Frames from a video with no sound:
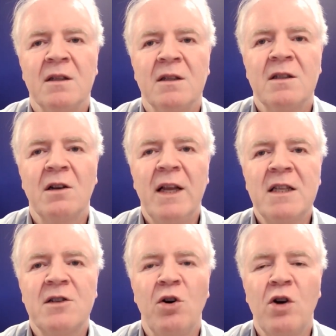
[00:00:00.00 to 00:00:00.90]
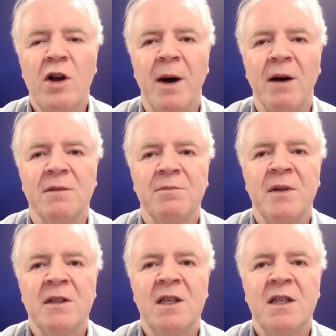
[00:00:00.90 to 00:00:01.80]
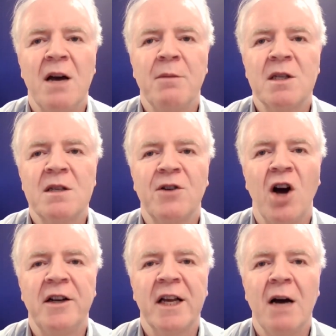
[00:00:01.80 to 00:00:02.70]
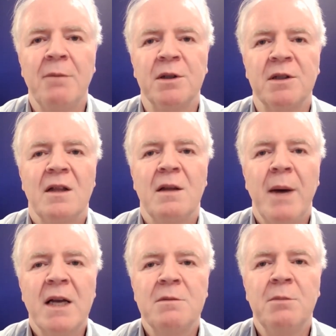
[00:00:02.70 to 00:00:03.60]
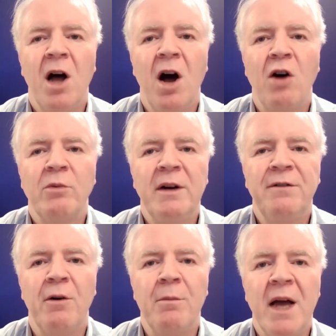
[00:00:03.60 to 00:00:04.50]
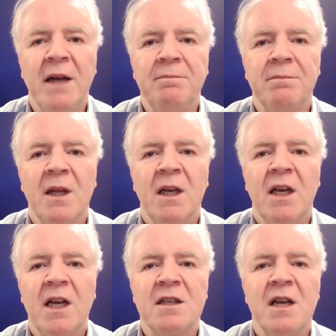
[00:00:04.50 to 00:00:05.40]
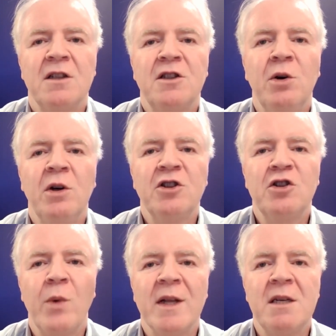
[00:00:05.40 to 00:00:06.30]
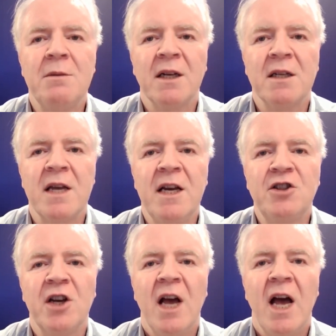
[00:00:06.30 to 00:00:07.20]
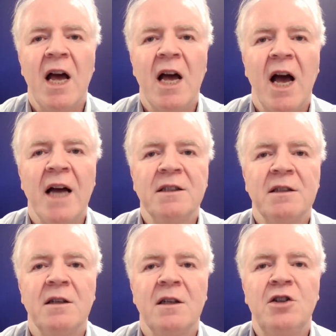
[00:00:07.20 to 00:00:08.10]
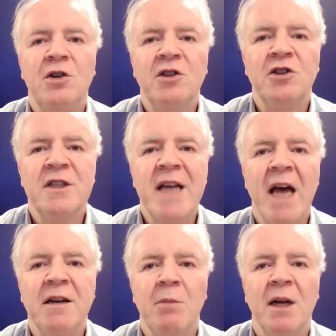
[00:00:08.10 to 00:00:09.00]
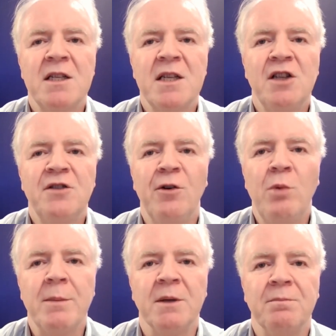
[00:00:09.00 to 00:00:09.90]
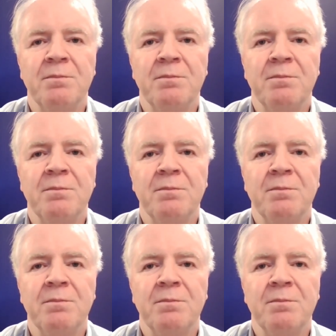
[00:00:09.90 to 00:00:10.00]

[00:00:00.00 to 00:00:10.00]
So let's talk about determinants of cardiac output. The maximal heart rate for men is 220 minus age and 210 minus age for women.